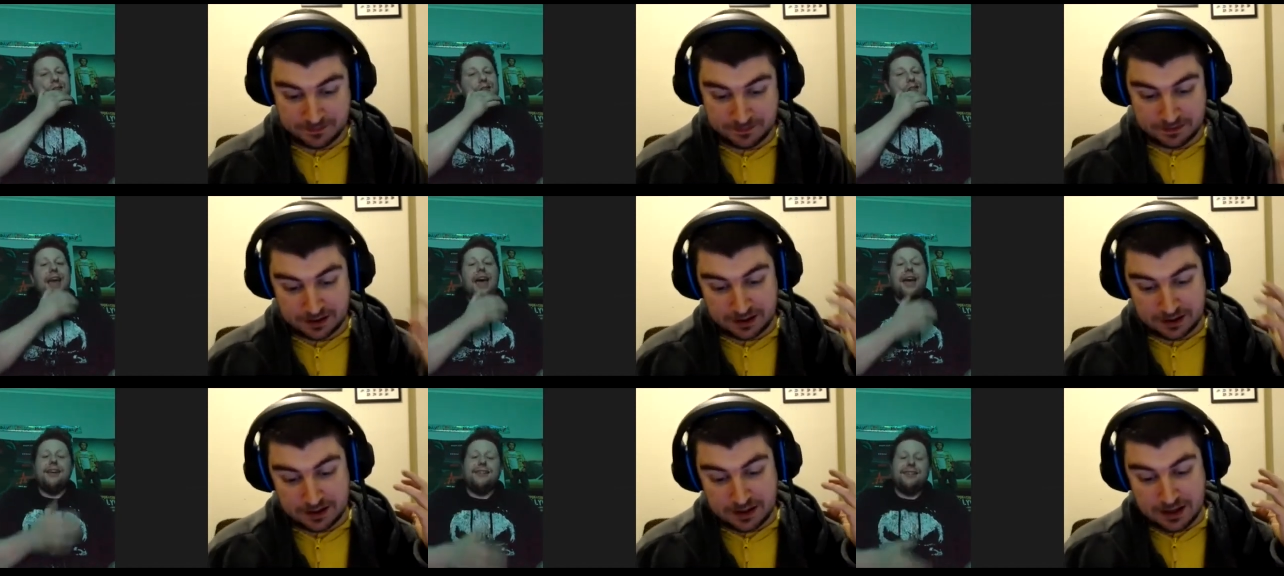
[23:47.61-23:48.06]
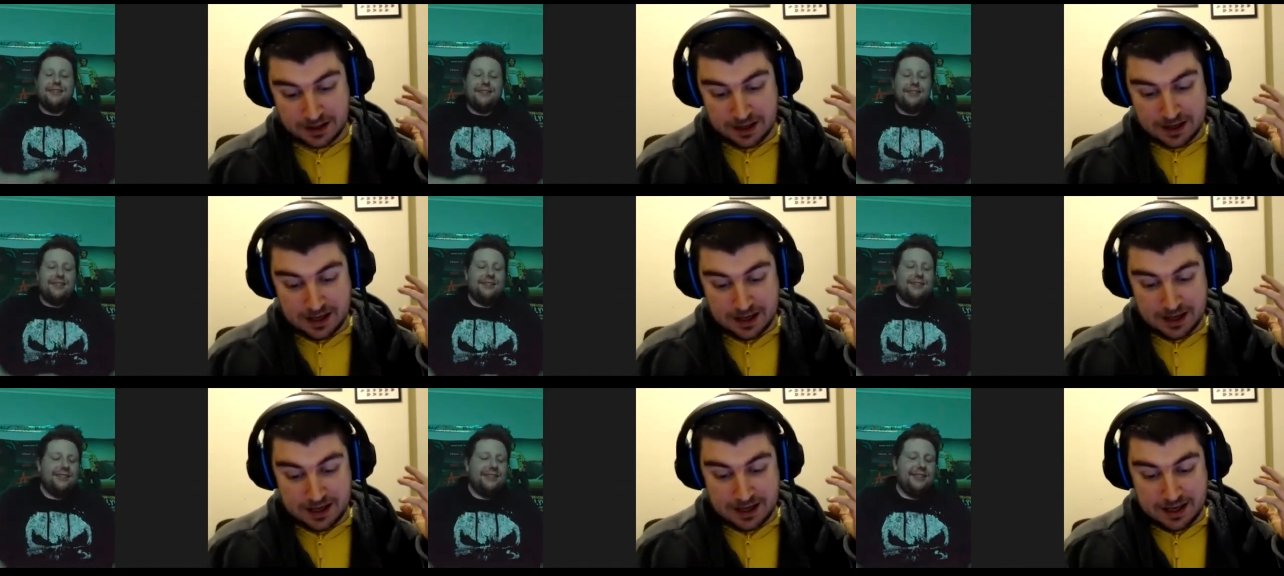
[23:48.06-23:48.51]

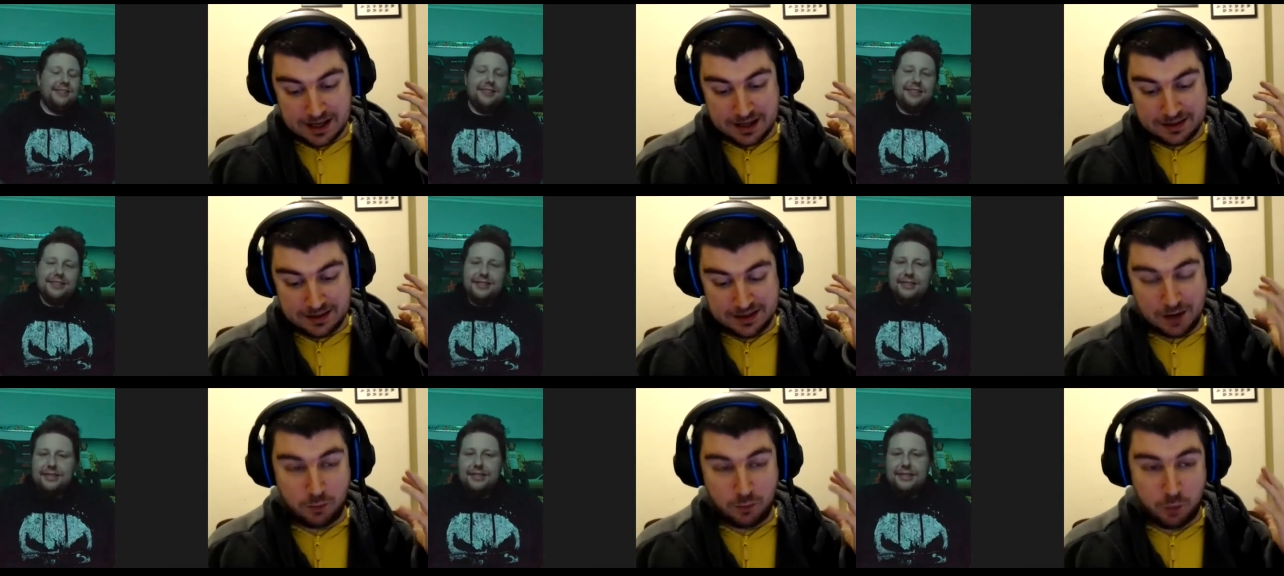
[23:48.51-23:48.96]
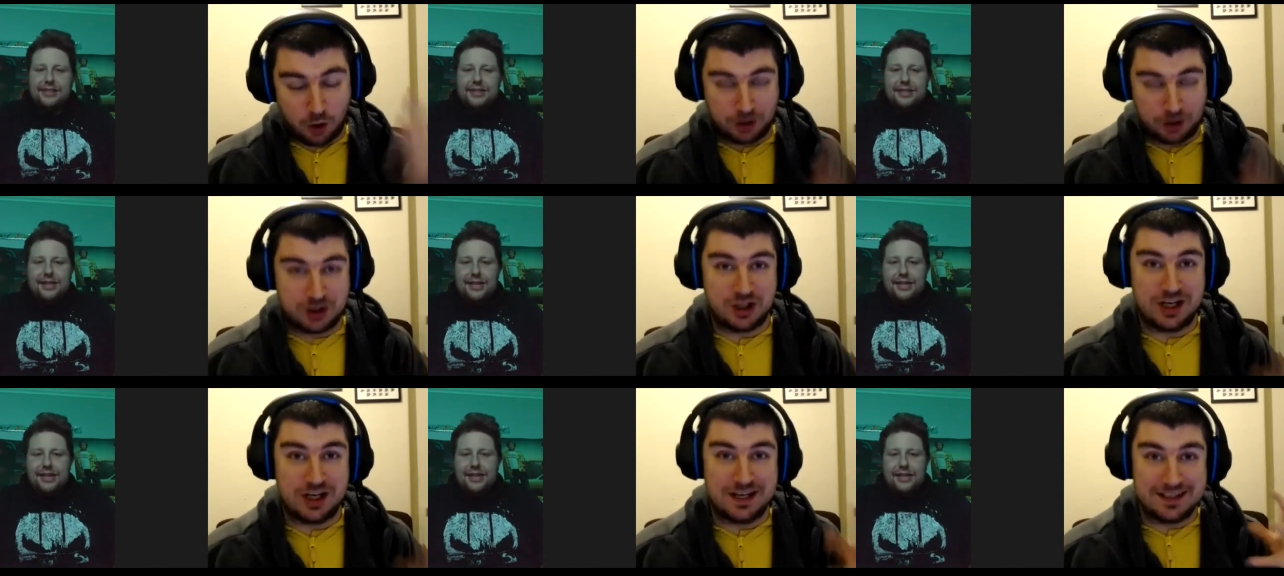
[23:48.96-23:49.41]
Speaker 1: Yes, they're
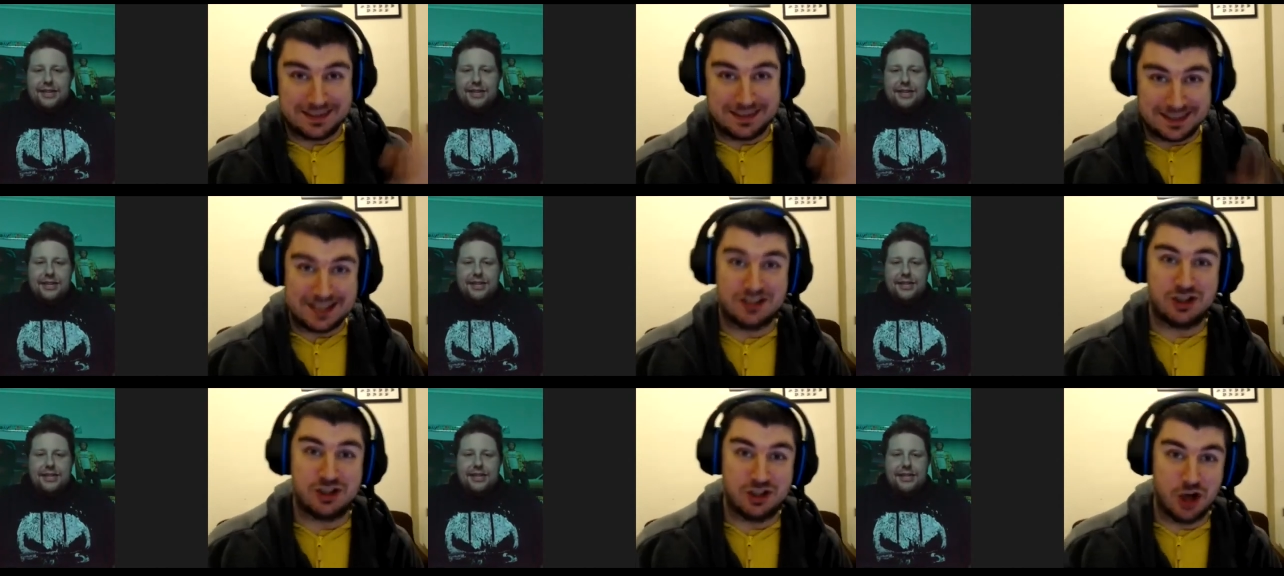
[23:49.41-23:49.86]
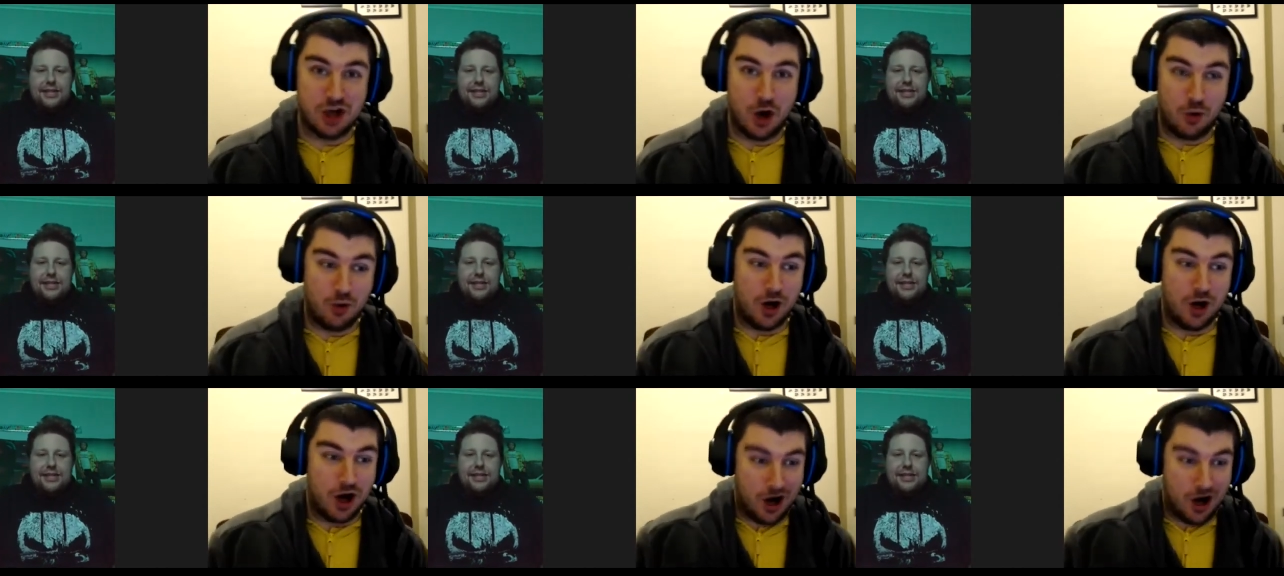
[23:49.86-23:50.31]
watching this
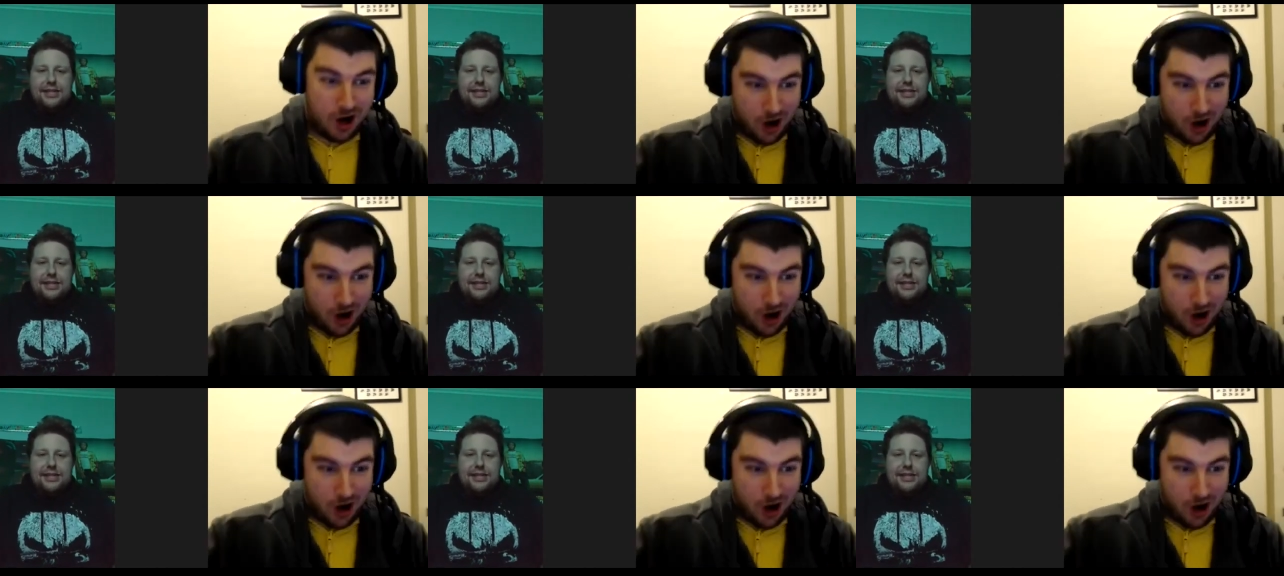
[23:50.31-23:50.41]
show